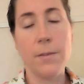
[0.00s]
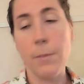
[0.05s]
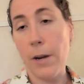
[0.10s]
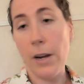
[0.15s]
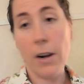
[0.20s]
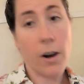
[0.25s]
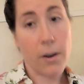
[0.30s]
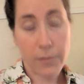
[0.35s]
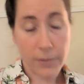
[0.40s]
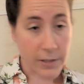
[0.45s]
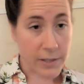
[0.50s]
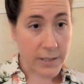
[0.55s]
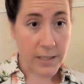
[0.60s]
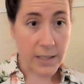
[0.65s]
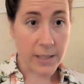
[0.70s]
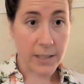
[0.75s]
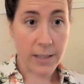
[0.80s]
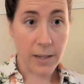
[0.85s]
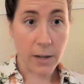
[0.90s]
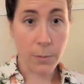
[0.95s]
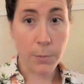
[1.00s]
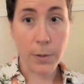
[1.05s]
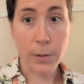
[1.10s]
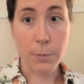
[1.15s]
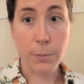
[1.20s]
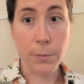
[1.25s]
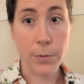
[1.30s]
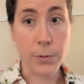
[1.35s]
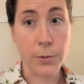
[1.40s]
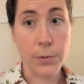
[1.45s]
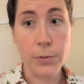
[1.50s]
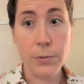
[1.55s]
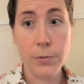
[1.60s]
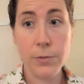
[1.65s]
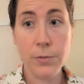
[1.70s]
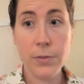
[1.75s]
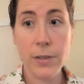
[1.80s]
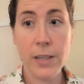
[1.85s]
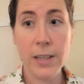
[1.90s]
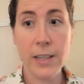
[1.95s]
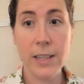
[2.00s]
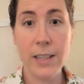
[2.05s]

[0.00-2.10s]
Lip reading: Might offer to help improve